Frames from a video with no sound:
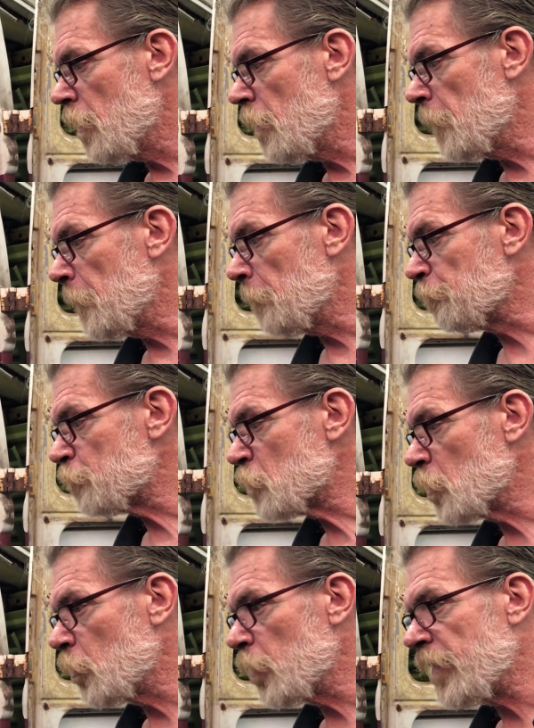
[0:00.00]

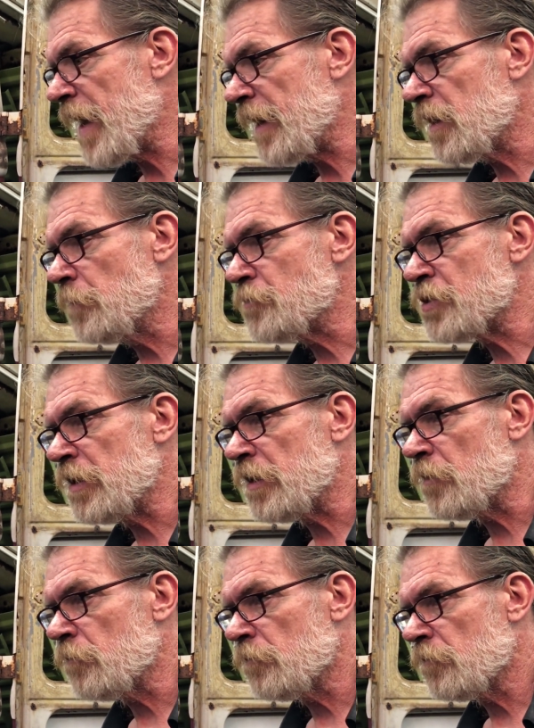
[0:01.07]
So when that comes
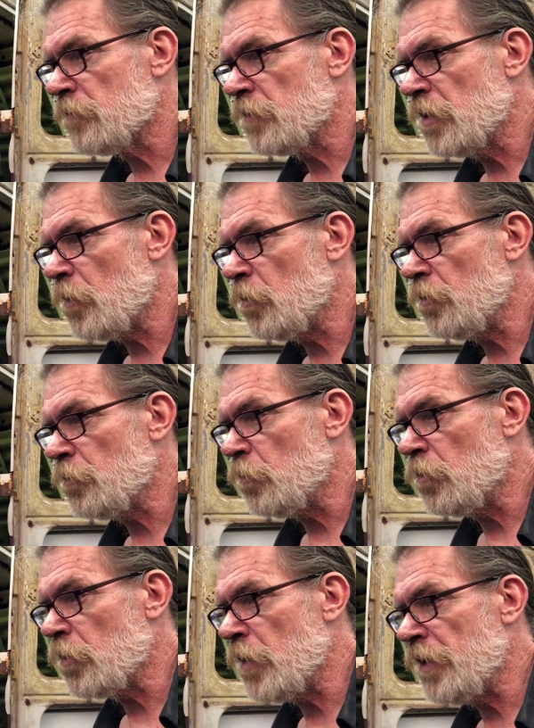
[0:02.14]
in,
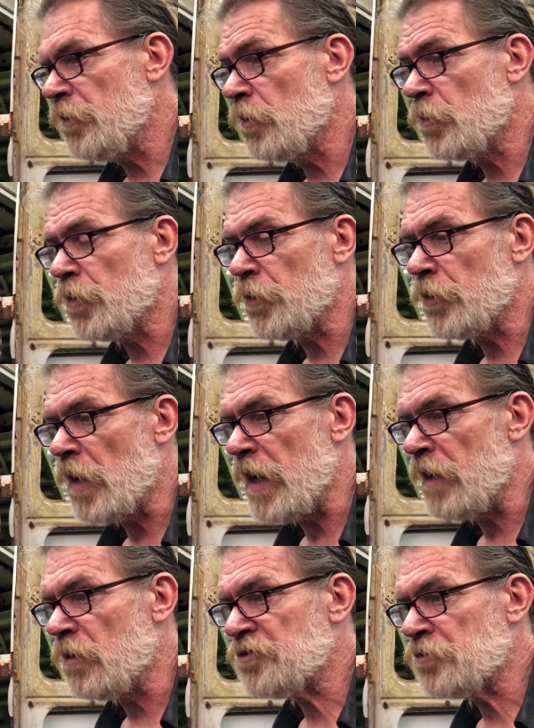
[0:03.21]
we'll go ahead and do it. We're doing an
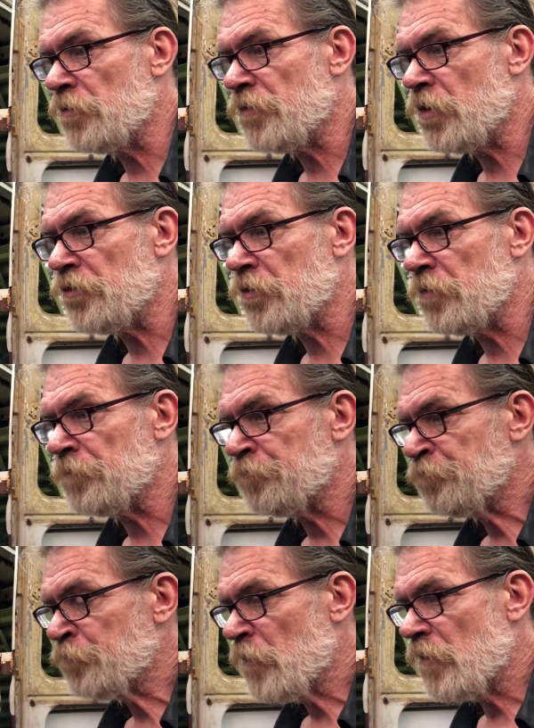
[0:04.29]
IRS conversion.
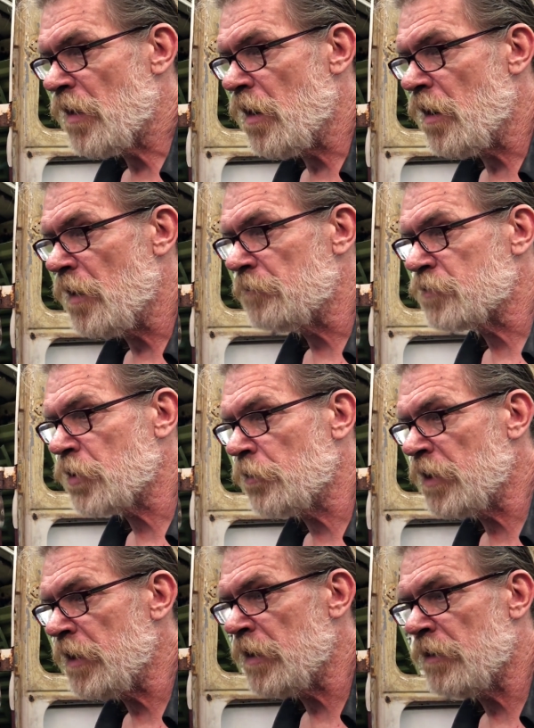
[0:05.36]

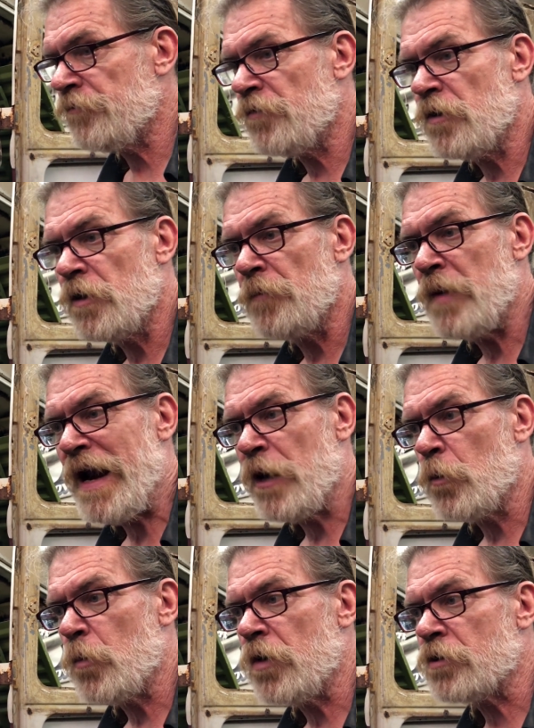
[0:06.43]
Tony from
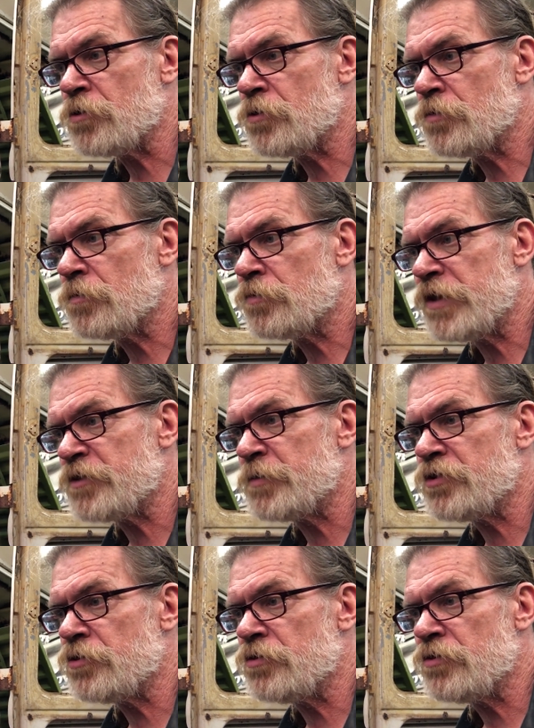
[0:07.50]
Airworks
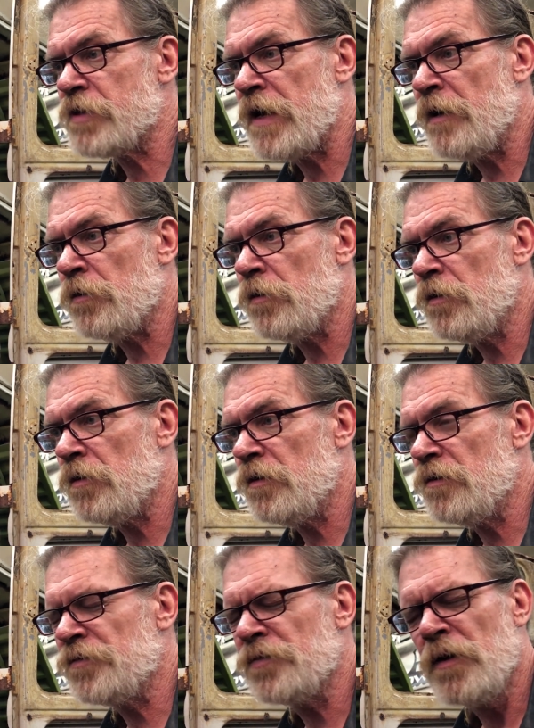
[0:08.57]
Transmissions out
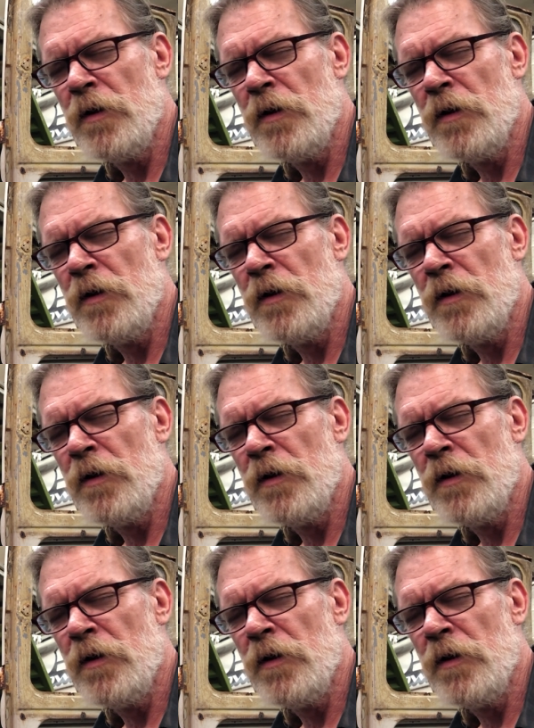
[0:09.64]
of,